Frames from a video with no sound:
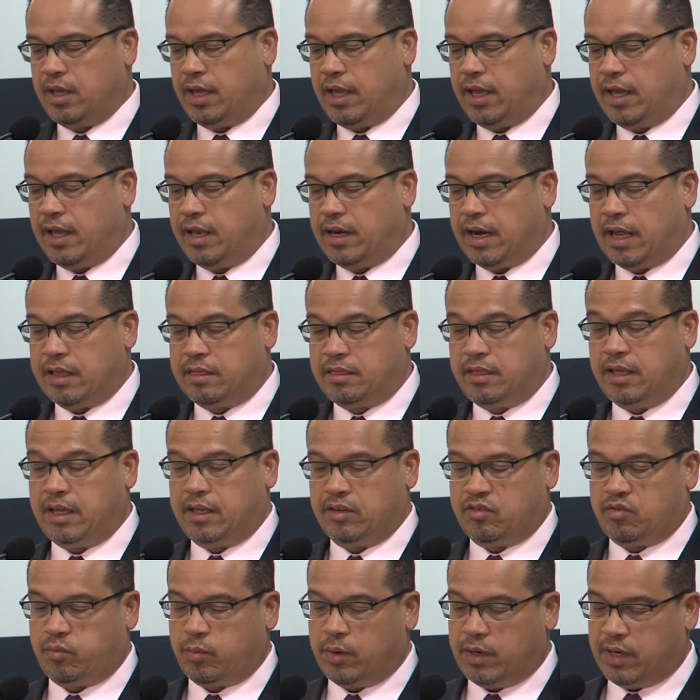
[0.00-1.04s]
and I think
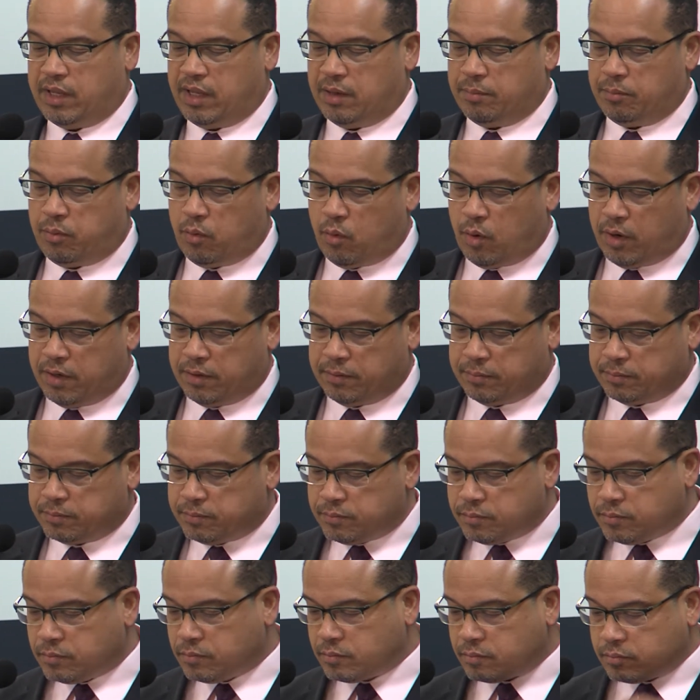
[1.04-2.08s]
it's really important.
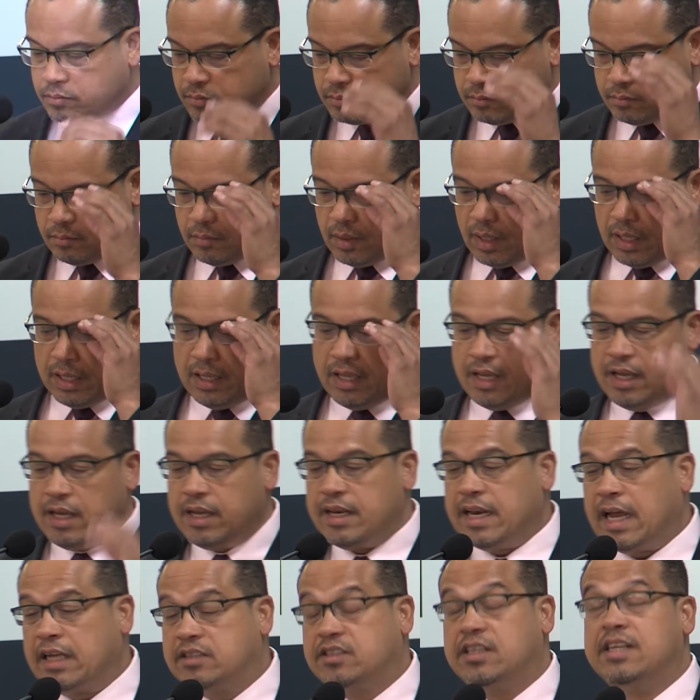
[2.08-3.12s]

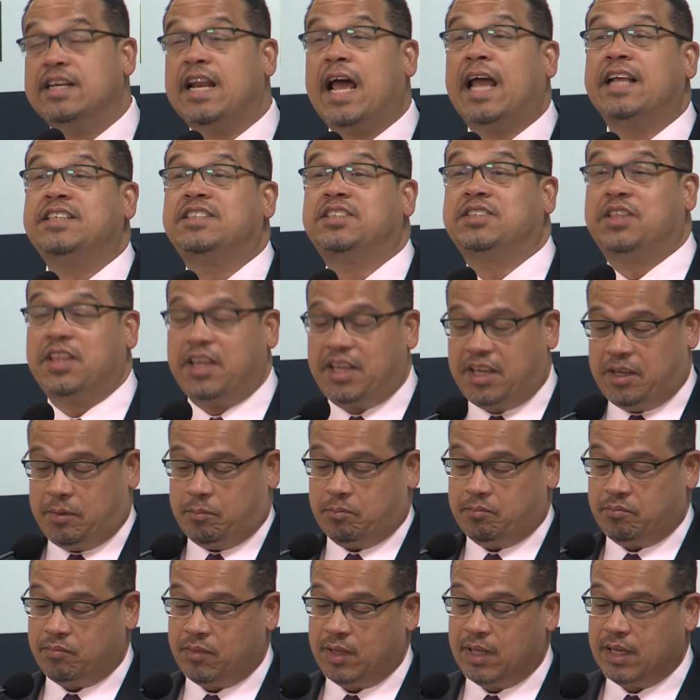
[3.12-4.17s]
Now, tonight's
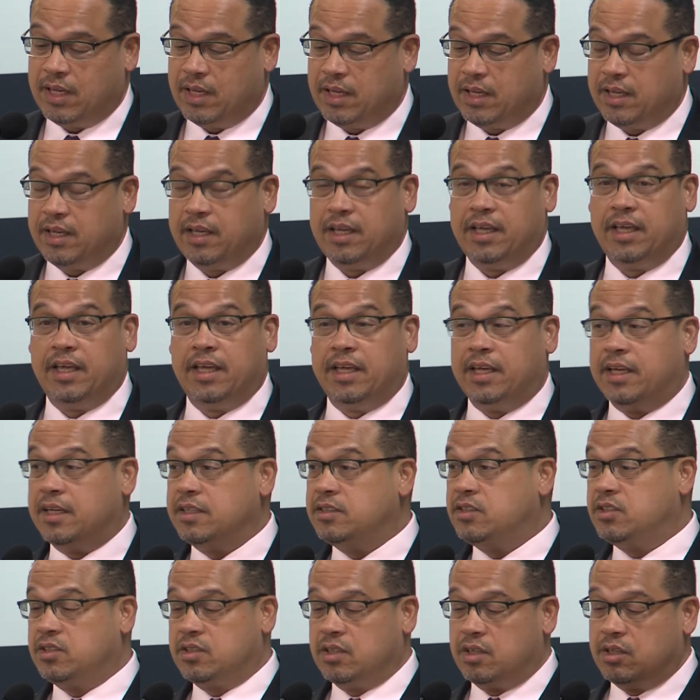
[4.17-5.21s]
theme
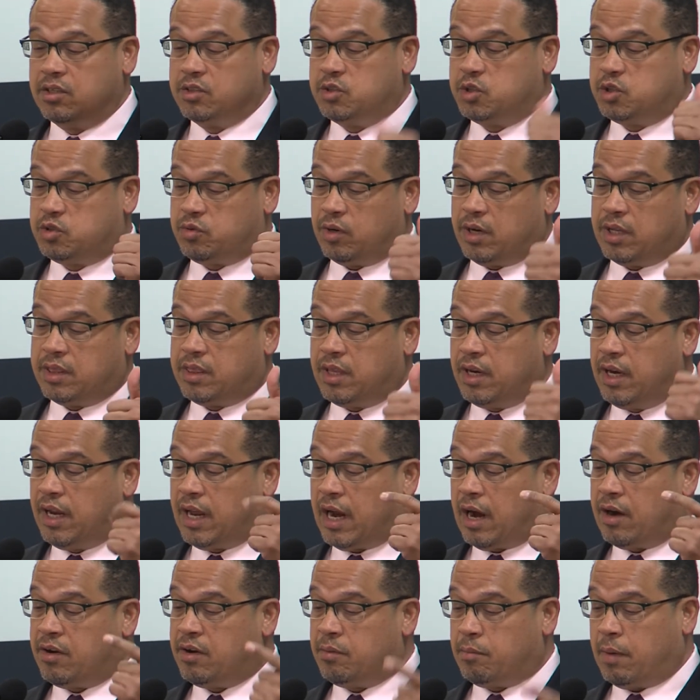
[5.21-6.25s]
is
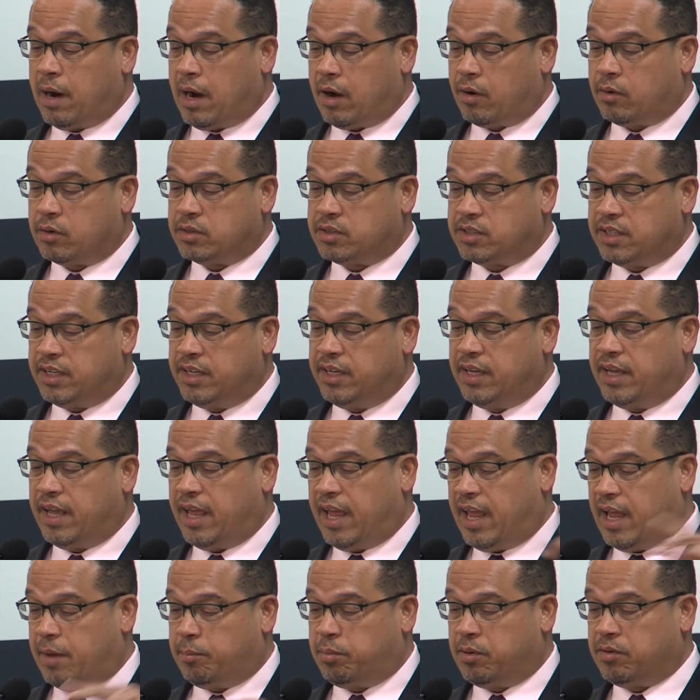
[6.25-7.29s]
strengthening our democracy,
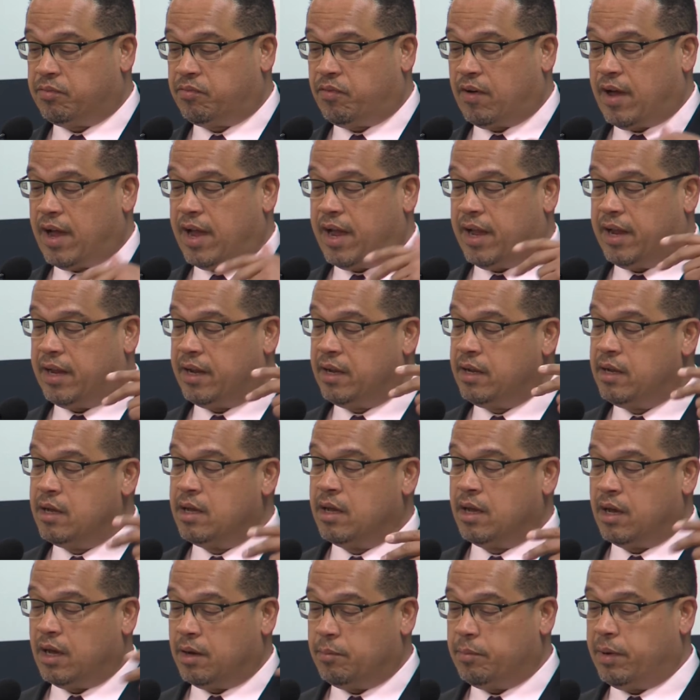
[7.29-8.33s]
amplifying
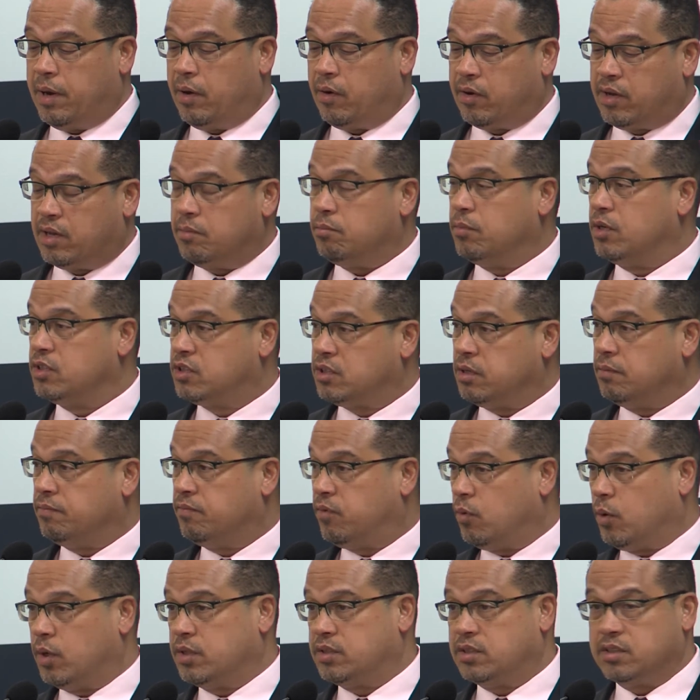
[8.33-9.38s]
American Muslim
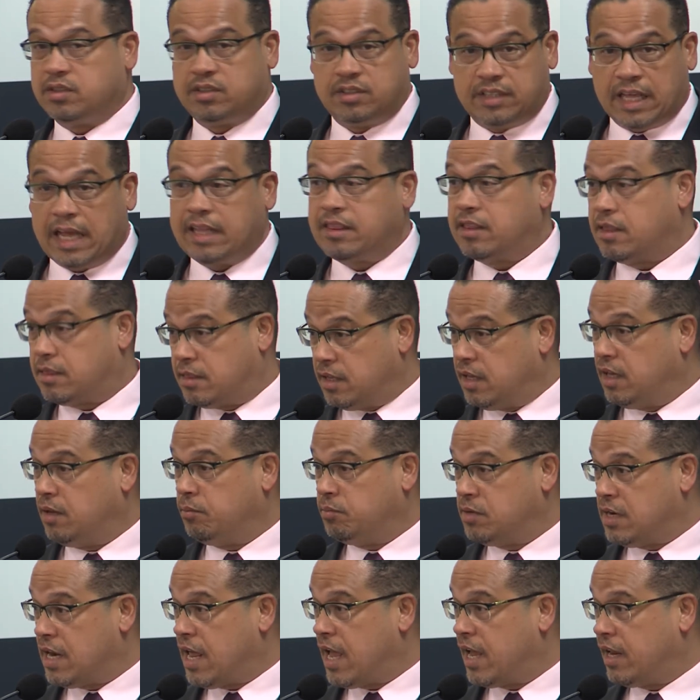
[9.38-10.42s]
voices. Is that the
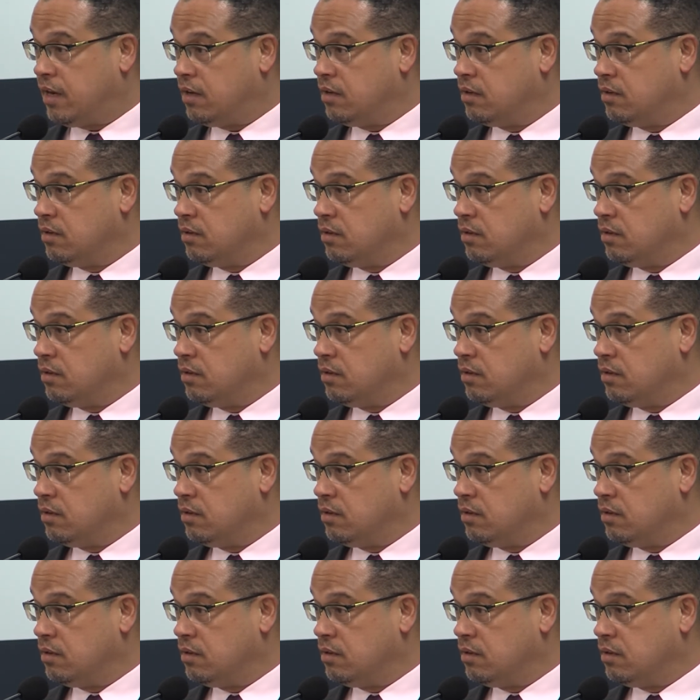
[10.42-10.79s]
theme tonight?